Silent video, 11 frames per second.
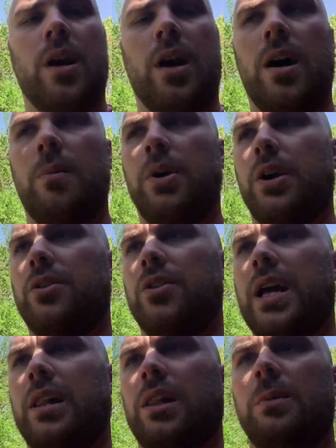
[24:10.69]
But other than
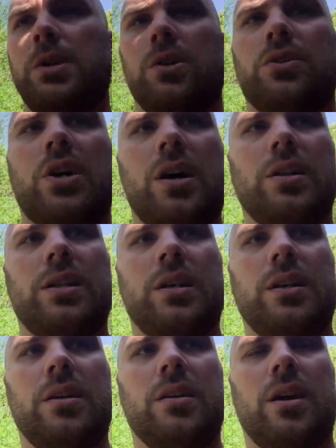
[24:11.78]
that, let me go talk to
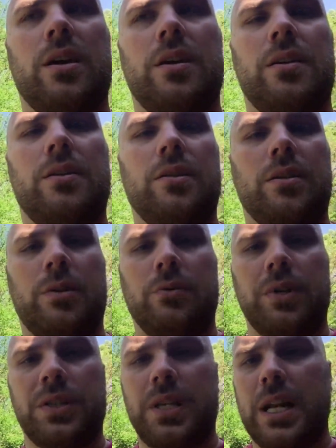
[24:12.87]
the
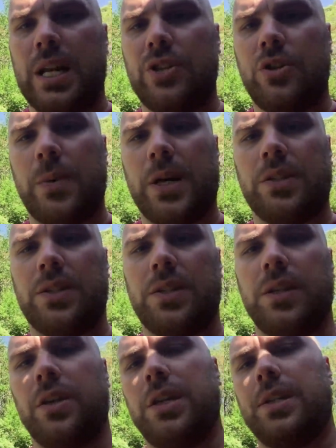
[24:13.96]
real estate agent about this
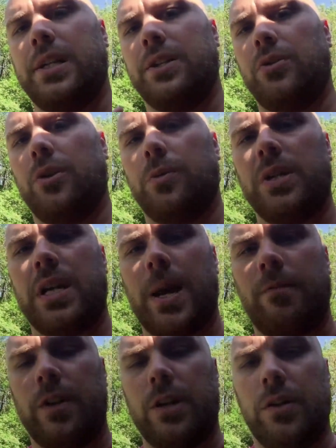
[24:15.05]
deal, and then I'll do a
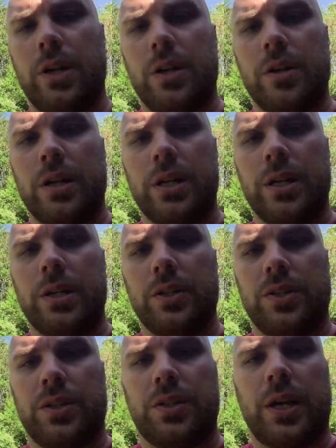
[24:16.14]
recap video here in
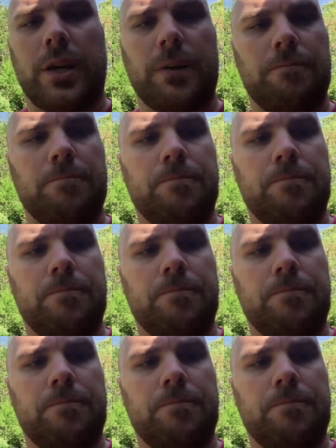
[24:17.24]
just a second.